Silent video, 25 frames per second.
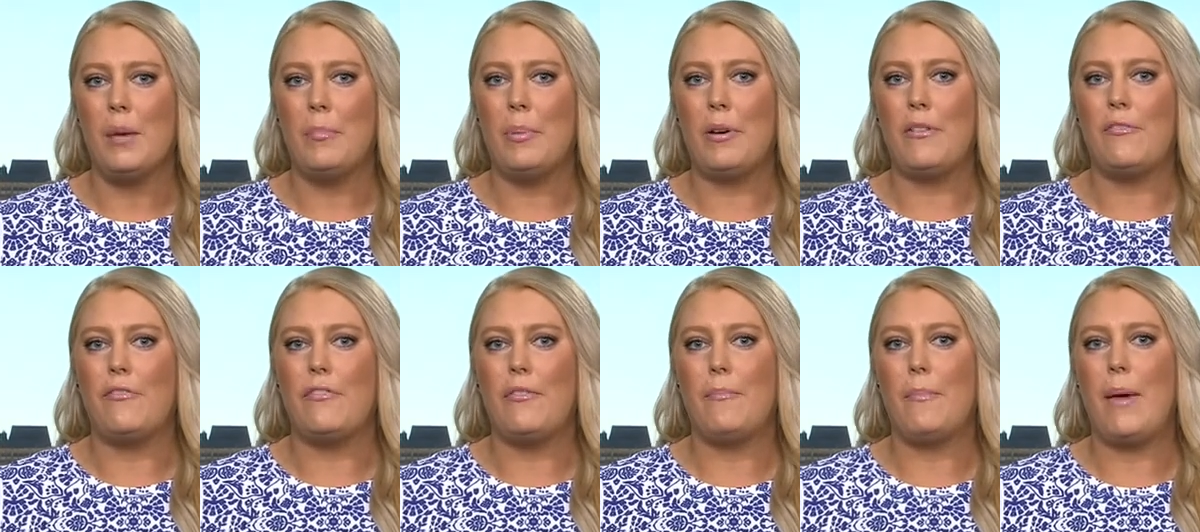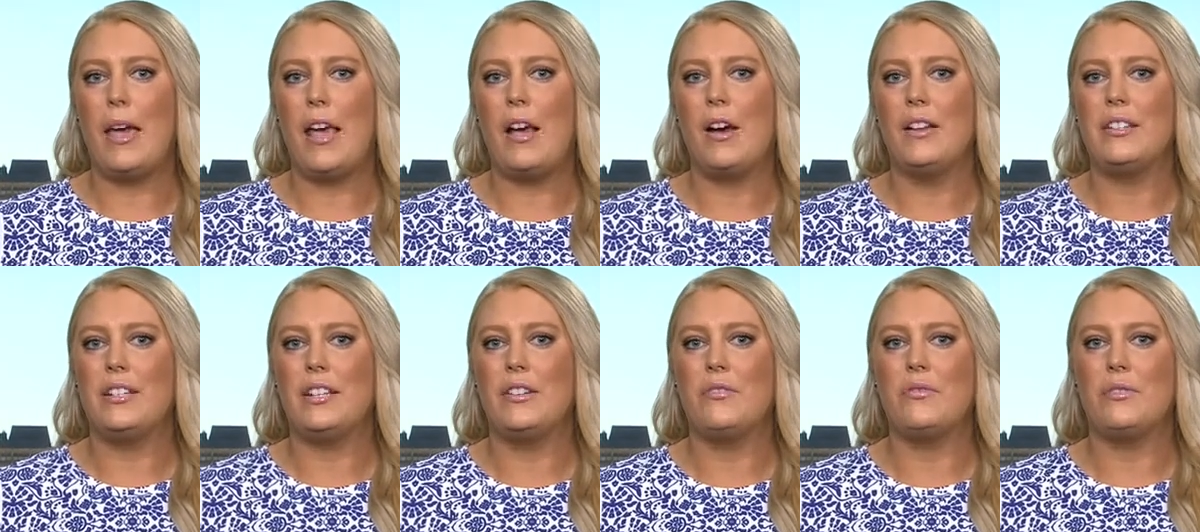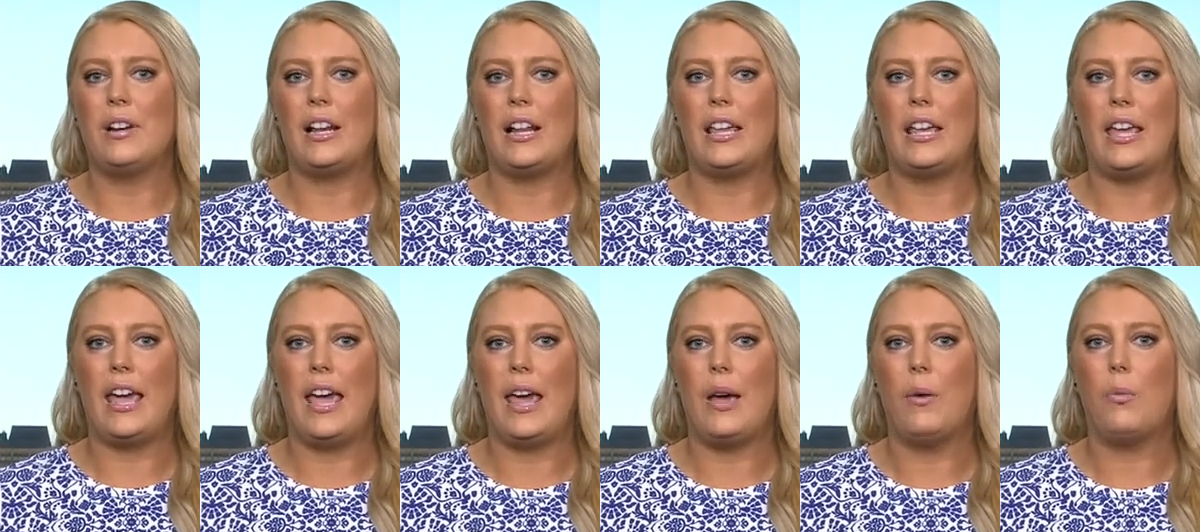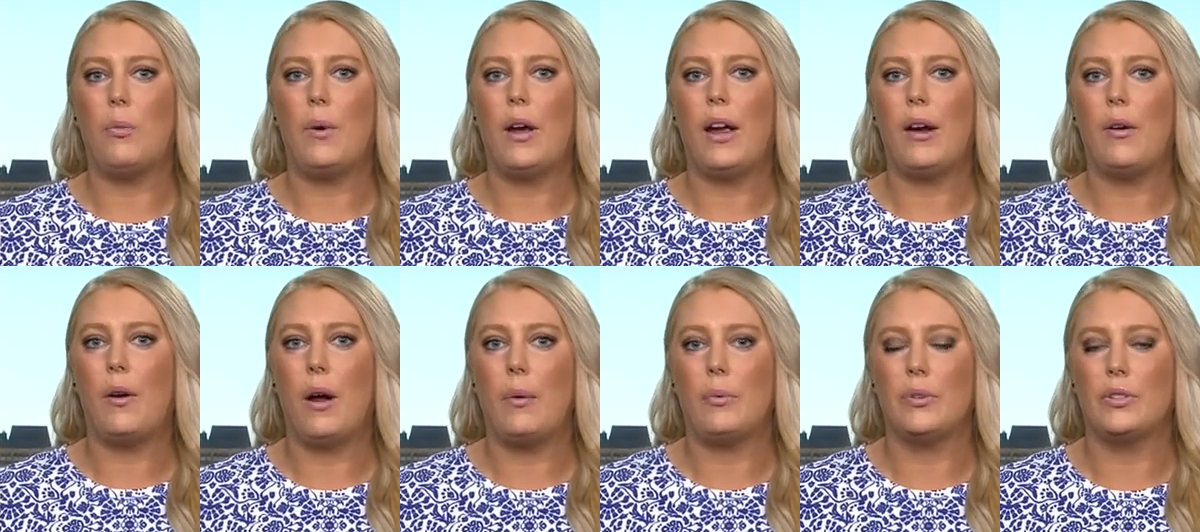But for me, I didn't really care
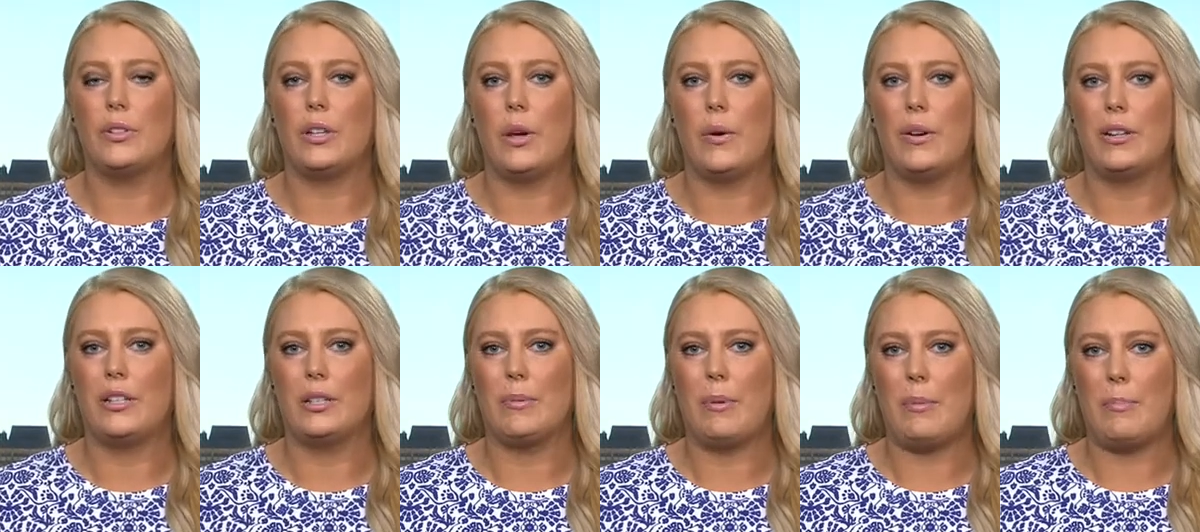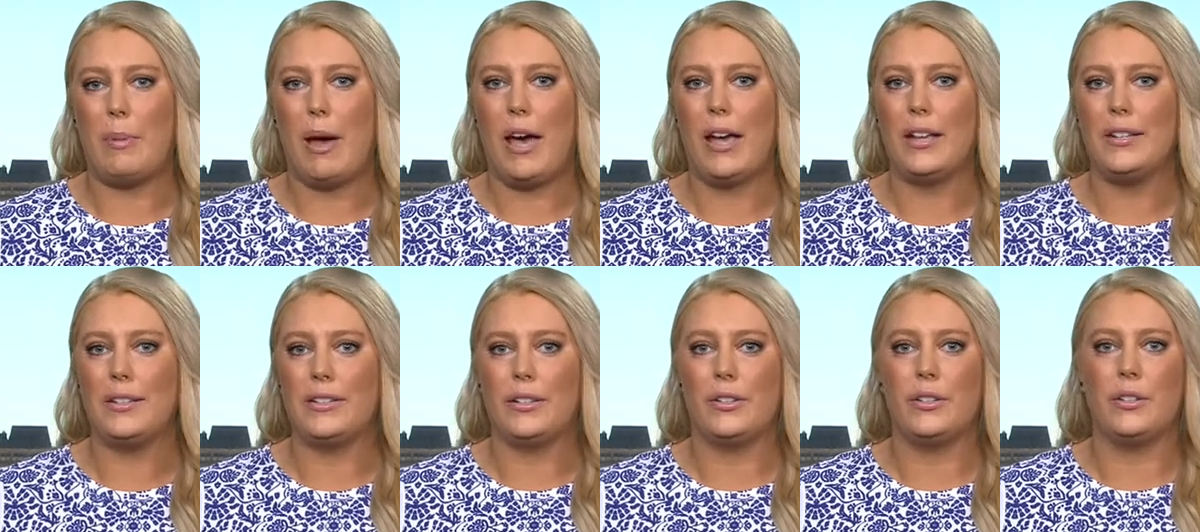where I was going to be based.